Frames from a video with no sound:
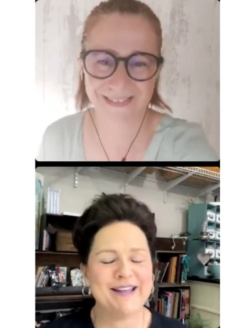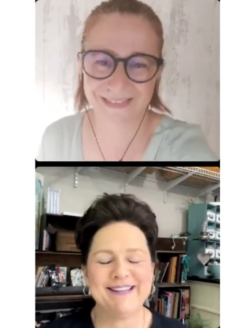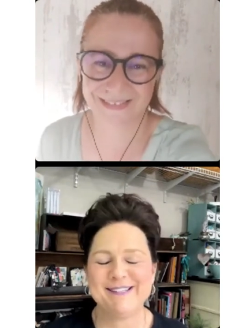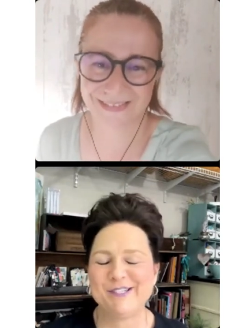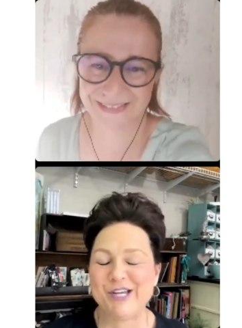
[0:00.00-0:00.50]

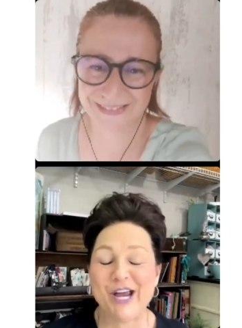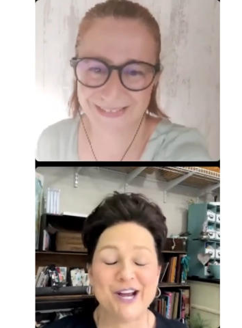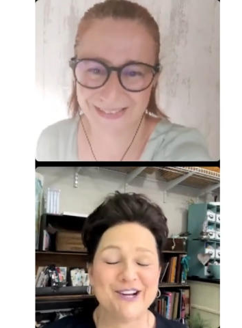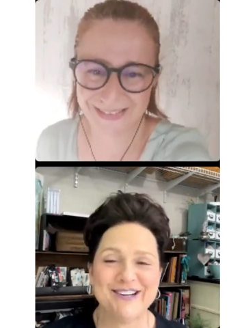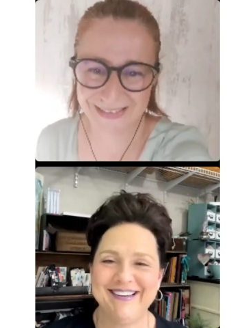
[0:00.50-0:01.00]

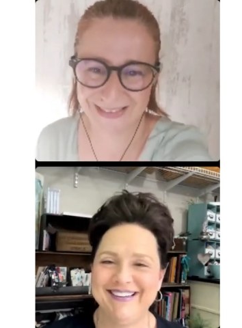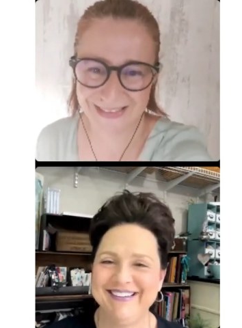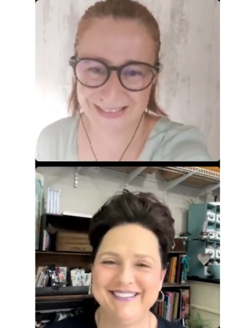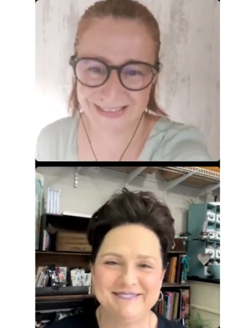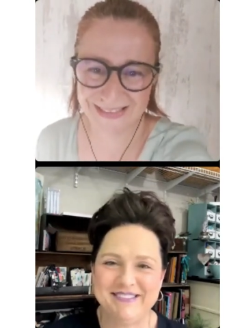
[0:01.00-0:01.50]
Speaker 1: share, and
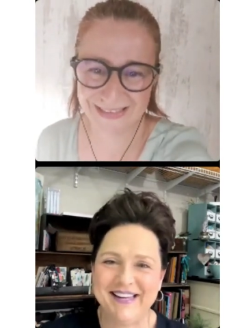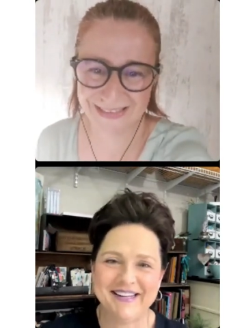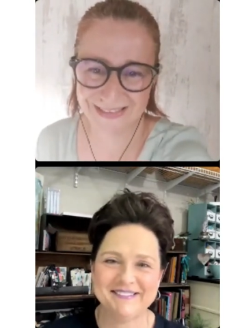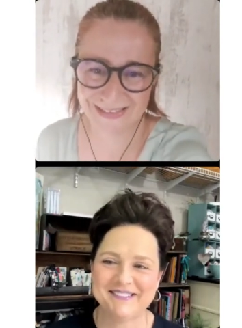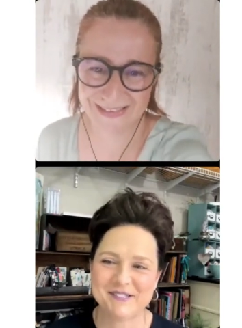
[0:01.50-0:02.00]
yeah,
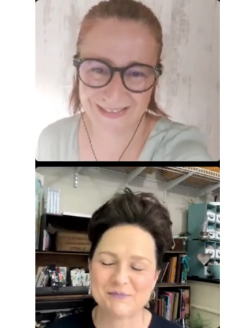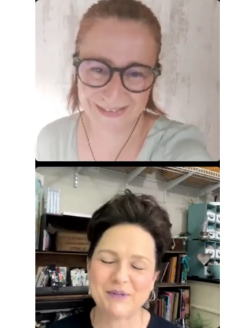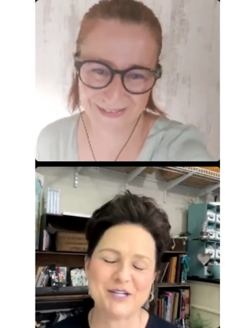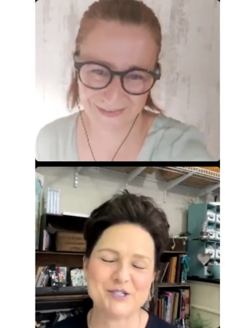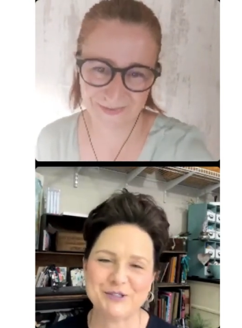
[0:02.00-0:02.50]
it's a
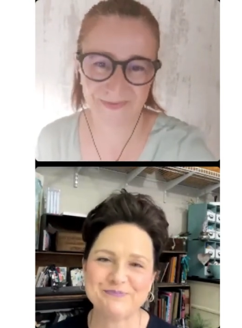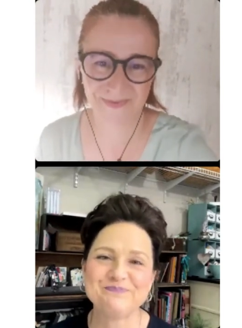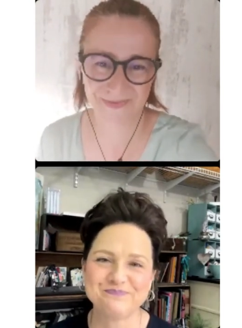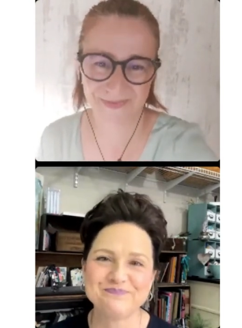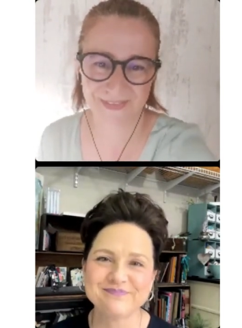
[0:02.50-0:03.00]
pleasure.
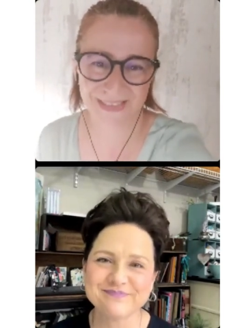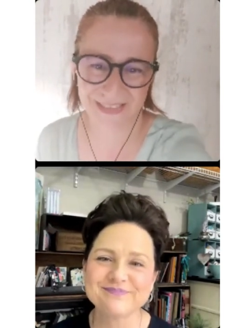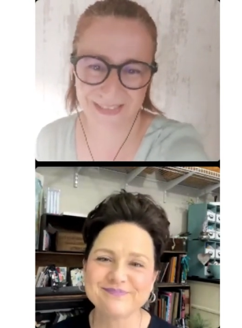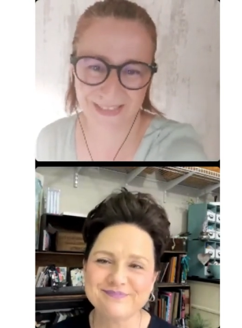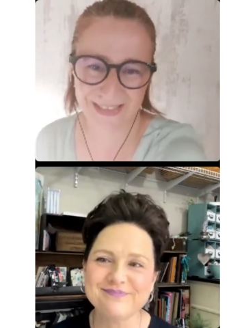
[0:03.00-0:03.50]

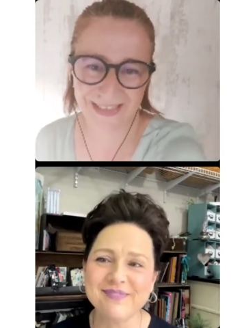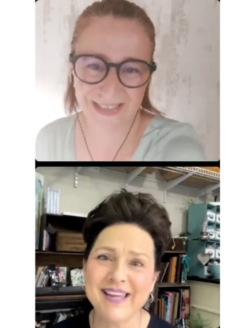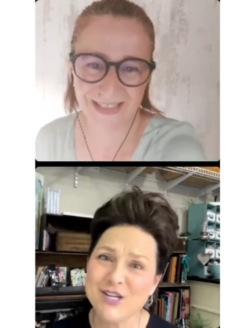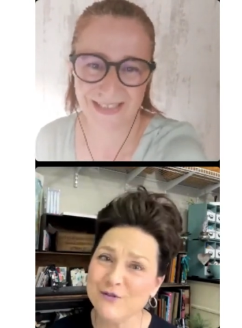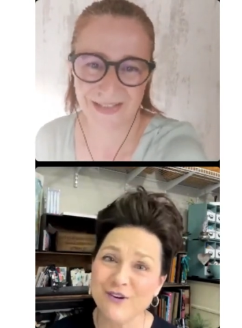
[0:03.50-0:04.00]
Thank you
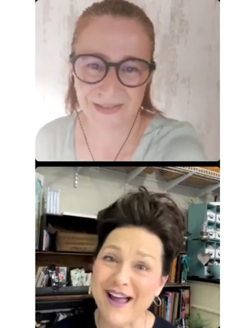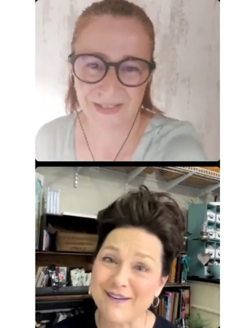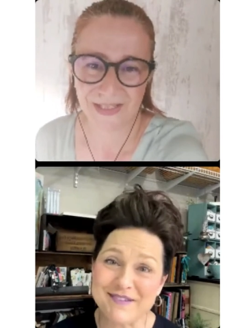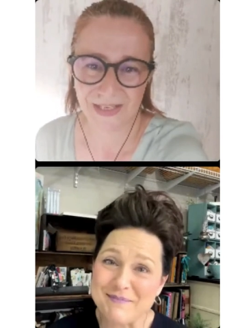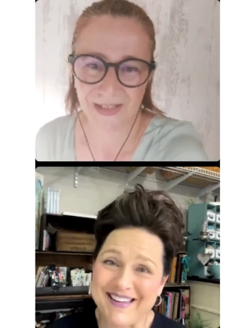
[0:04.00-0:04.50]
for having
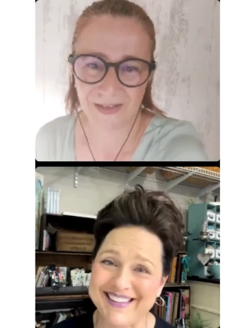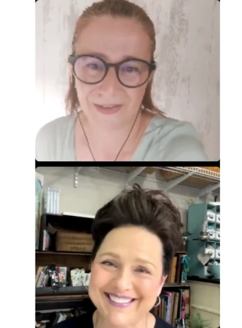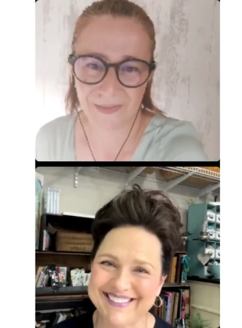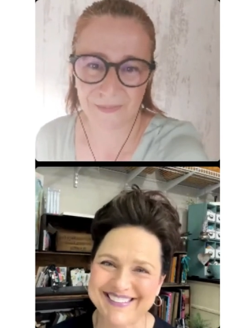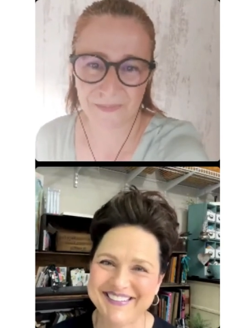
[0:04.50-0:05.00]
me.
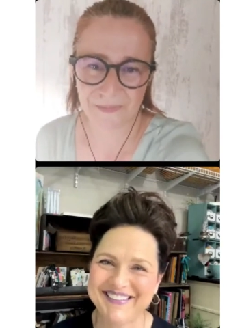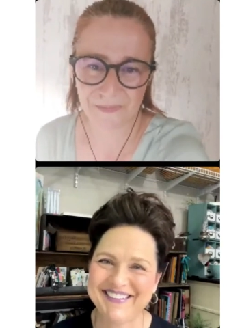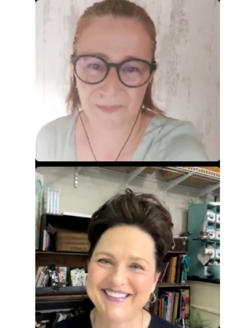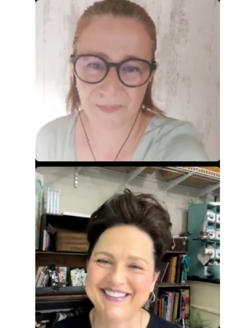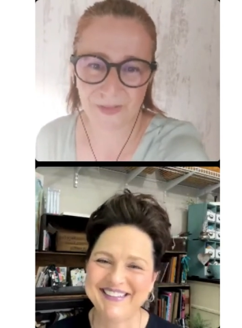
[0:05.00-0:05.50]

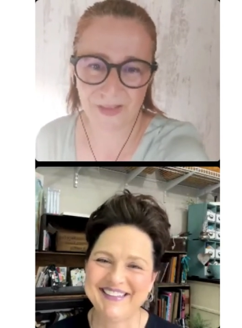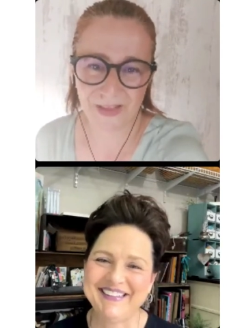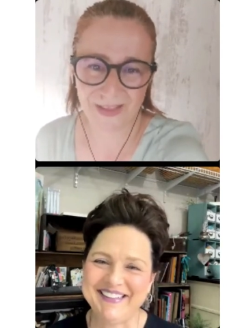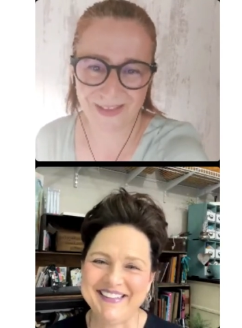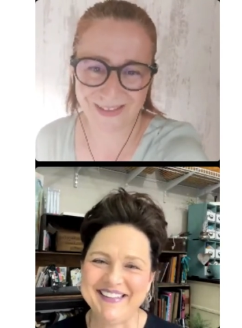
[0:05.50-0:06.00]

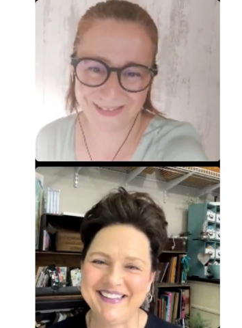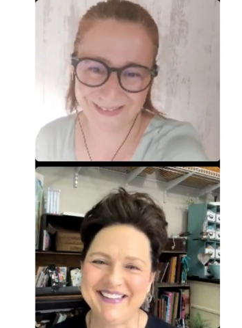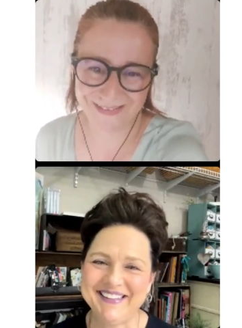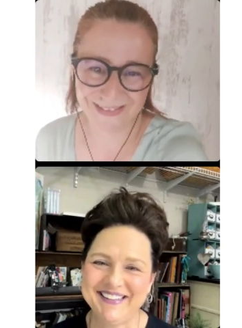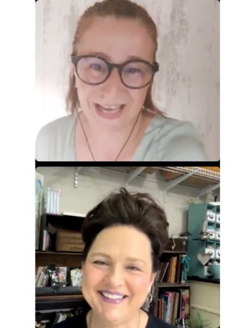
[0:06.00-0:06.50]

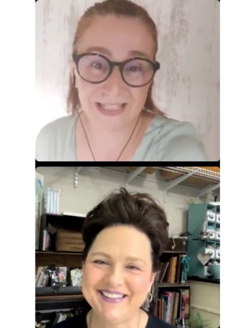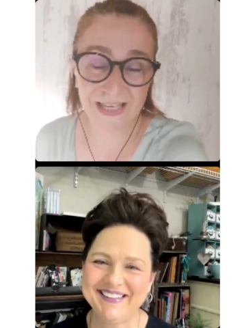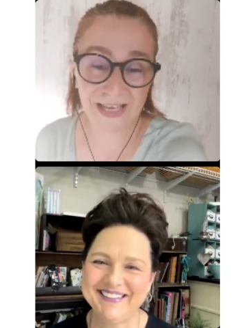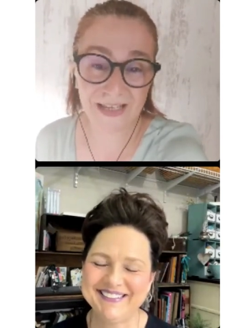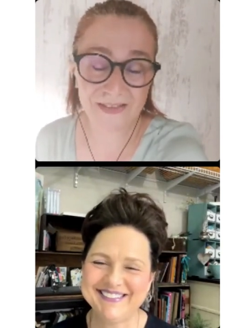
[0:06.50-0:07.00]
Speaker 2: Oh, and
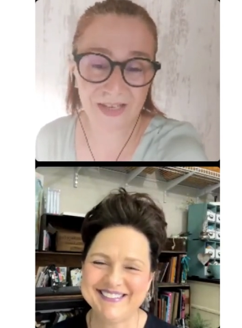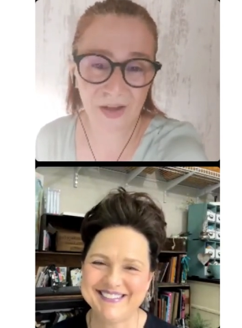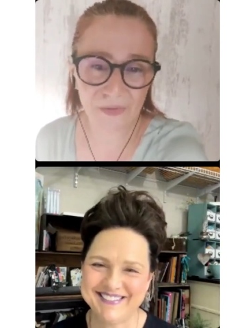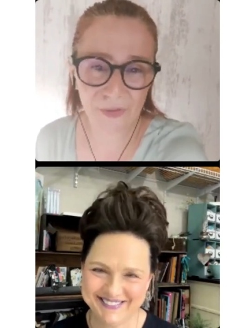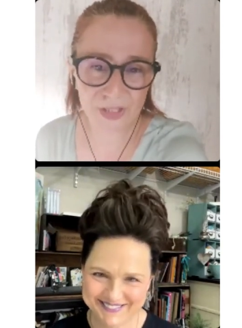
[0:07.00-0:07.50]
and uh,
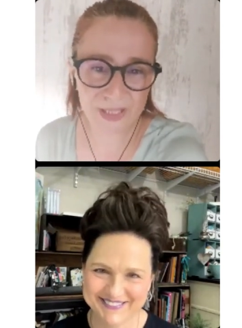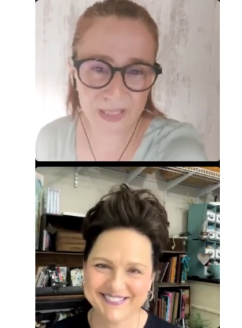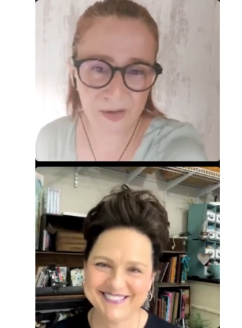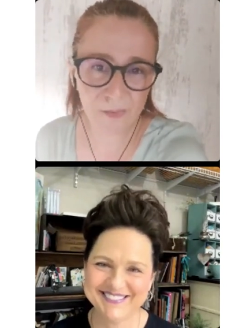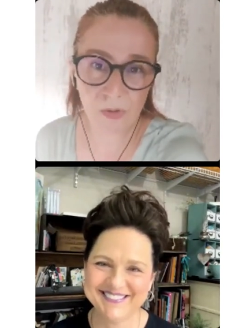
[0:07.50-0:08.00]
for
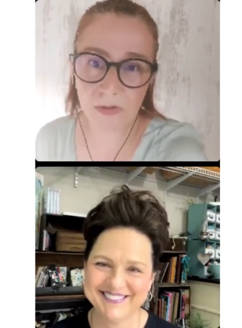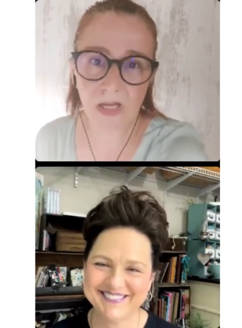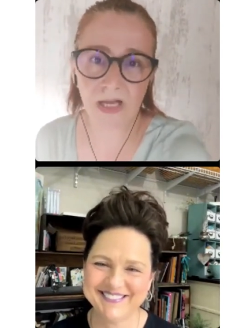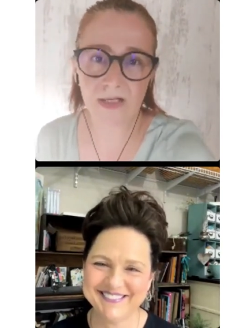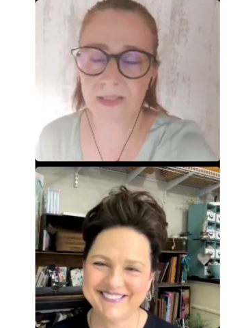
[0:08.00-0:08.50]
example,
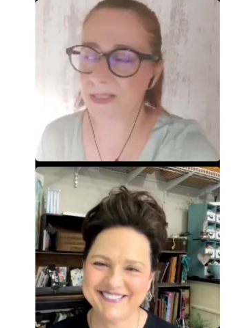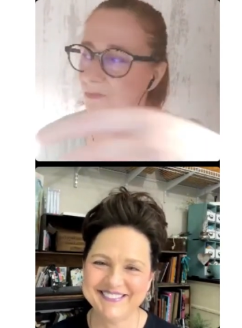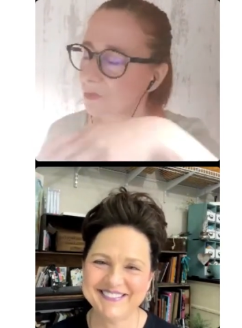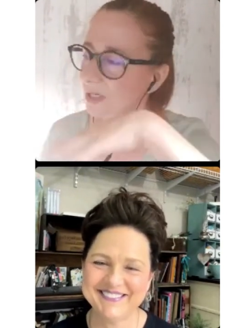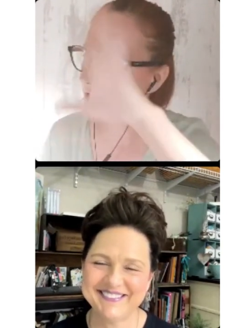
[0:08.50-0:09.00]
uh,
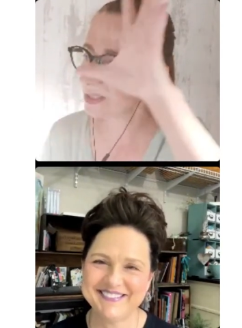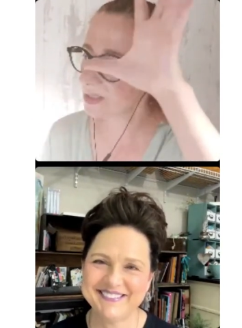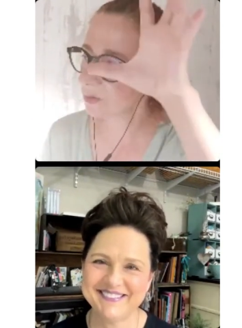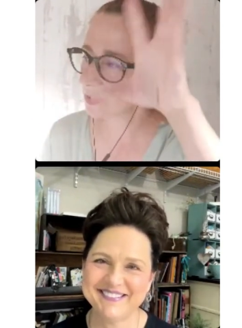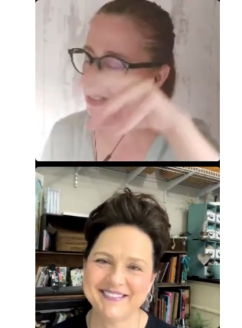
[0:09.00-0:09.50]
someone is
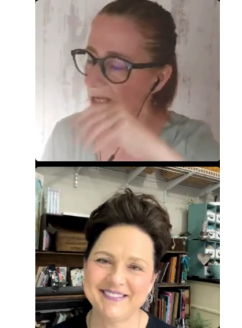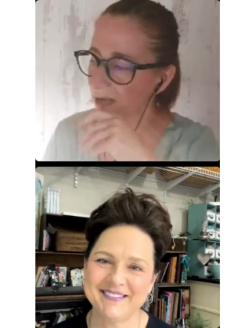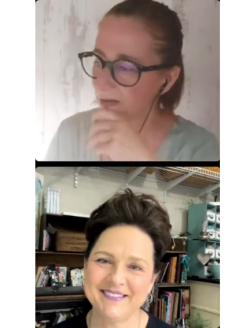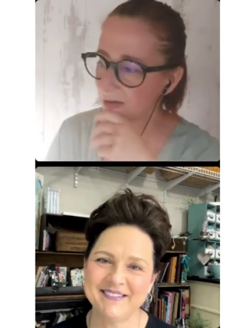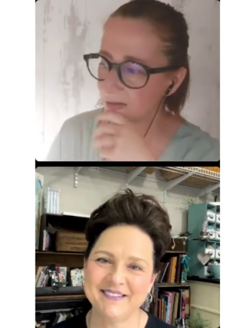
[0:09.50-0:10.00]
was
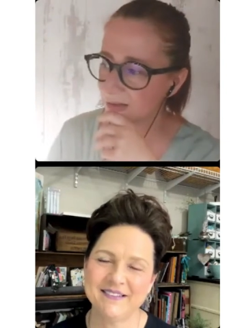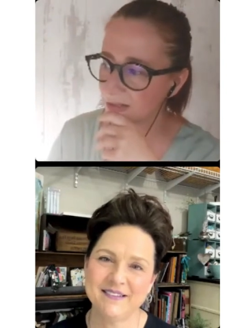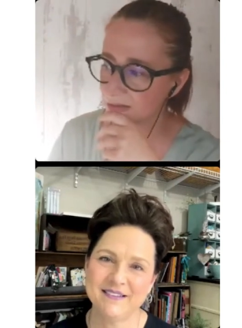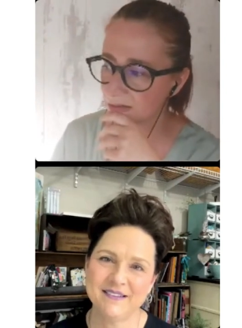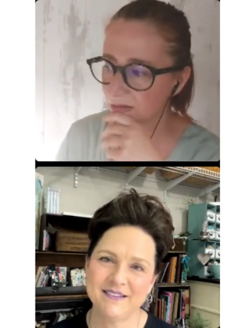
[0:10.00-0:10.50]
saying
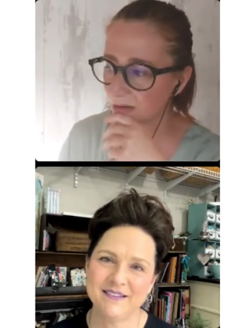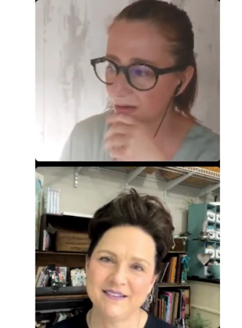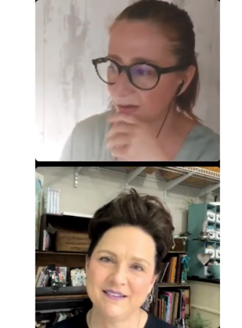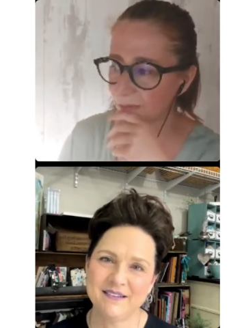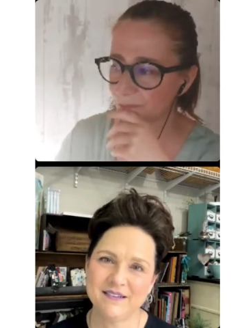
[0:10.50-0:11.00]
that
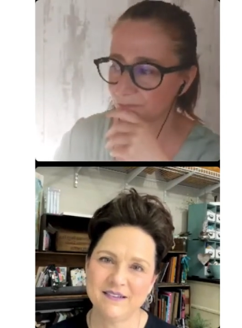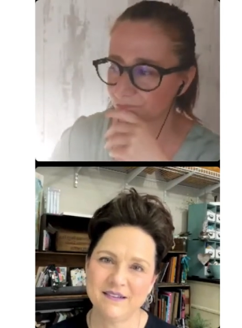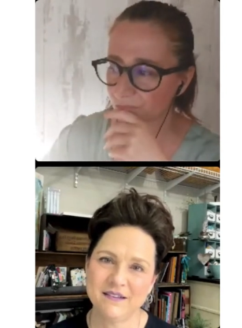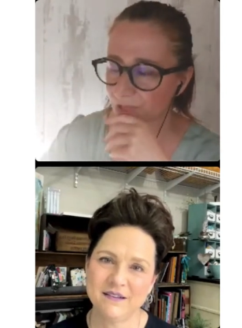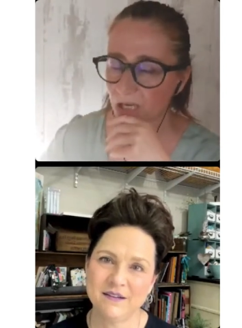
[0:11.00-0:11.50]
um,
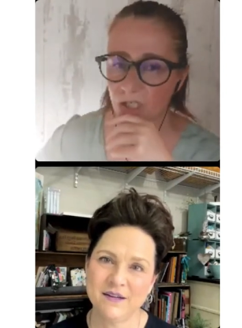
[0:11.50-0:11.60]
she